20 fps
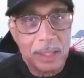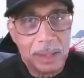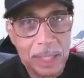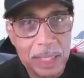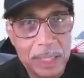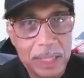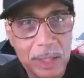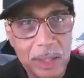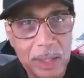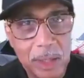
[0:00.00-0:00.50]

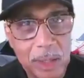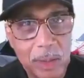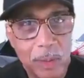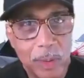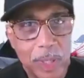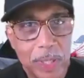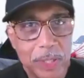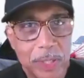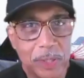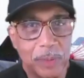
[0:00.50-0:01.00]
a good
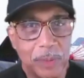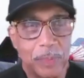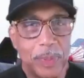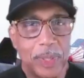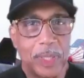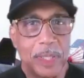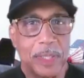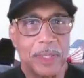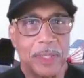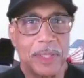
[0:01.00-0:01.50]
question
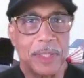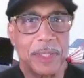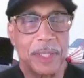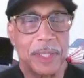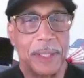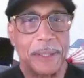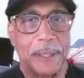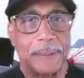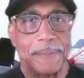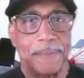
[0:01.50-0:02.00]
because
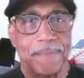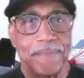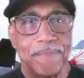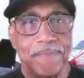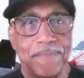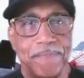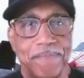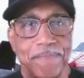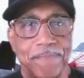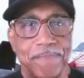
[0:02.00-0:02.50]
the
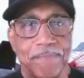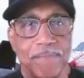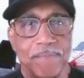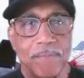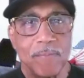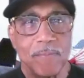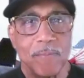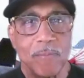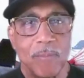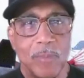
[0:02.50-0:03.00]

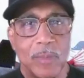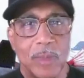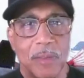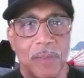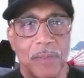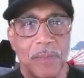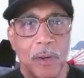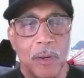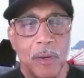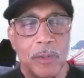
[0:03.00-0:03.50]

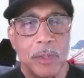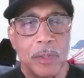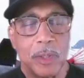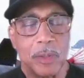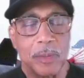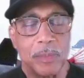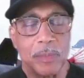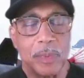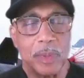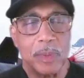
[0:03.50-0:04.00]
phones
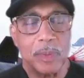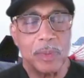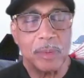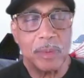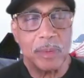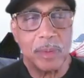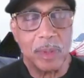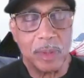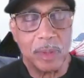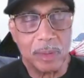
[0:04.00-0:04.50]
are,
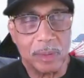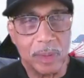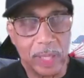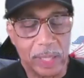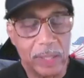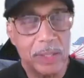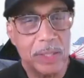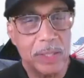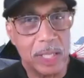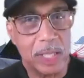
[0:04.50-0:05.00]

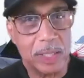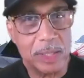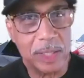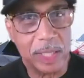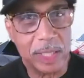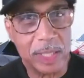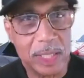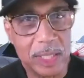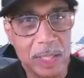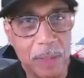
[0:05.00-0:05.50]
like you said,
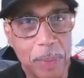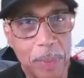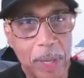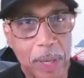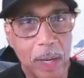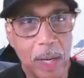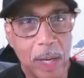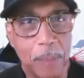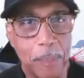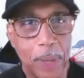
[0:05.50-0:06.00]
it's
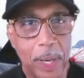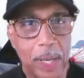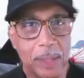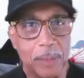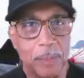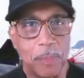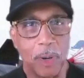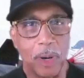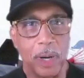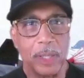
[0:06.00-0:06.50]
a
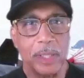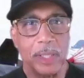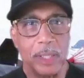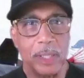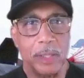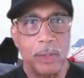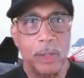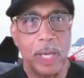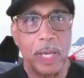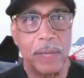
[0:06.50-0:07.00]
body part.
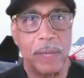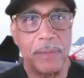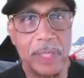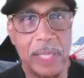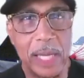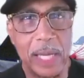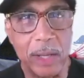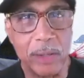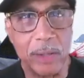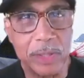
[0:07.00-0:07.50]
And you gave the
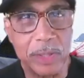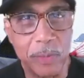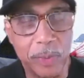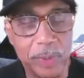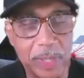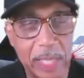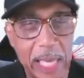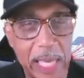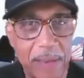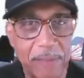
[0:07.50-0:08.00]
analogy
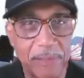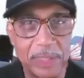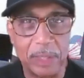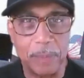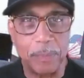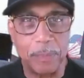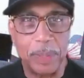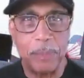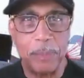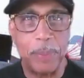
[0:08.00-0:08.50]
with having
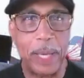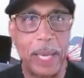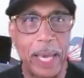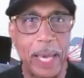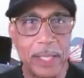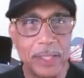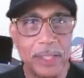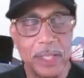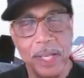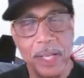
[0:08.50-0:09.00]
the bid
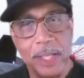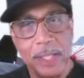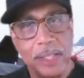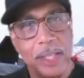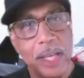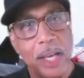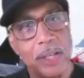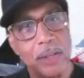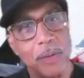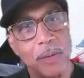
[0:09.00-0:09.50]
packs.
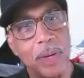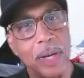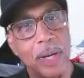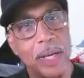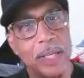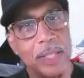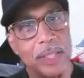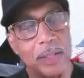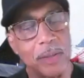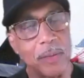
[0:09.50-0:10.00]
Yeah, you're
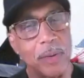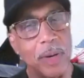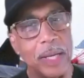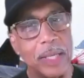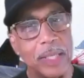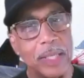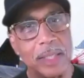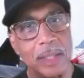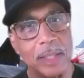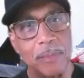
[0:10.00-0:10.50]
right.
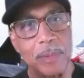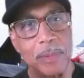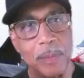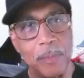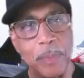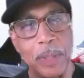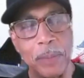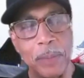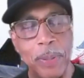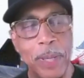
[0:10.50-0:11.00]
The
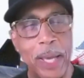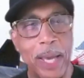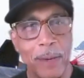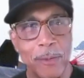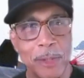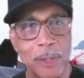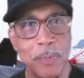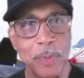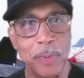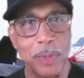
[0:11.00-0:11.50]
bid
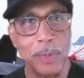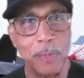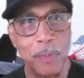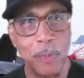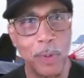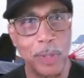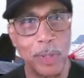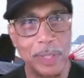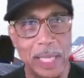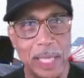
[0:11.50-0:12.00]
pack was pretty
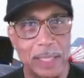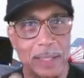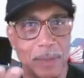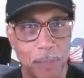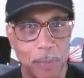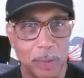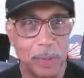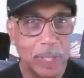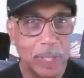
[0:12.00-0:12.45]
important. That